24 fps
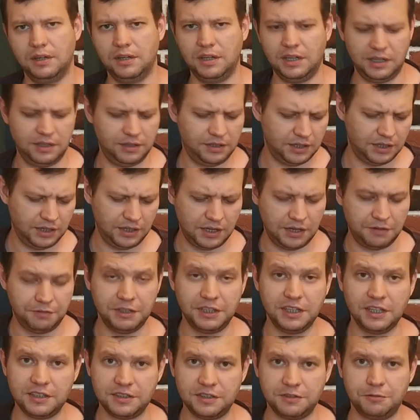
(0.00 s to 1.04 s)
I have
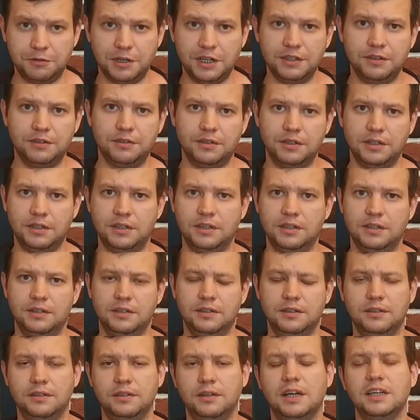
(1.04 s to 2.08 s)
another one
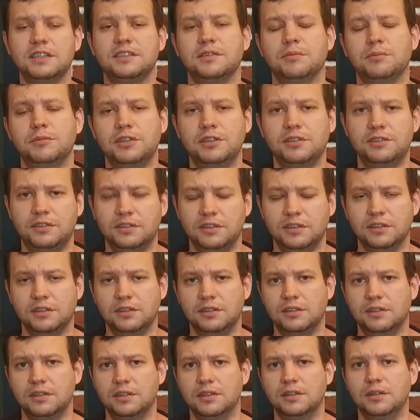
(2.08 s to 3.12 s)
assembled and
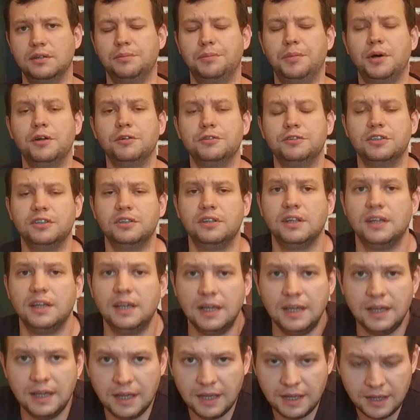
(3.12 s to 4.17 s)
mounted
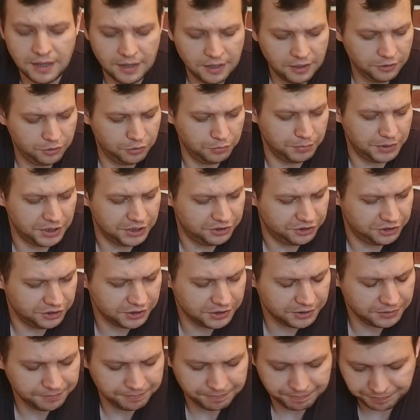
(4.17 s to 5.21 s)
to my chair.
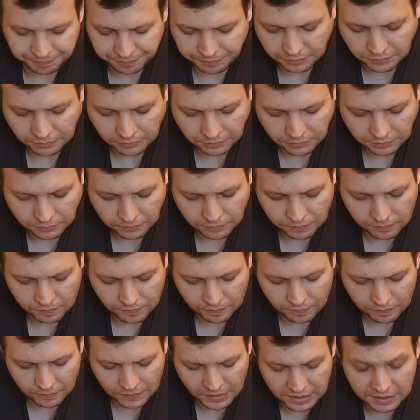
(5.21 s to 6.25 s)

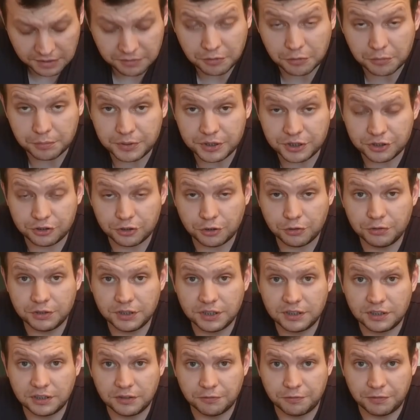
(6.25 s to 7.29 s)
I will be showing it
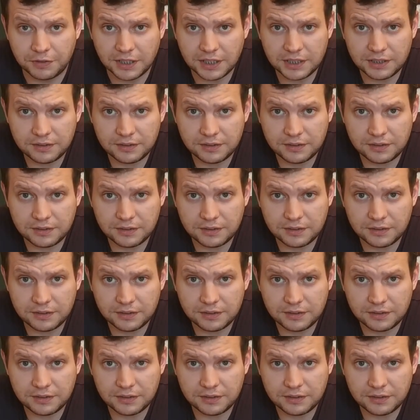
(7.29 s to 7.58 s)
in flight.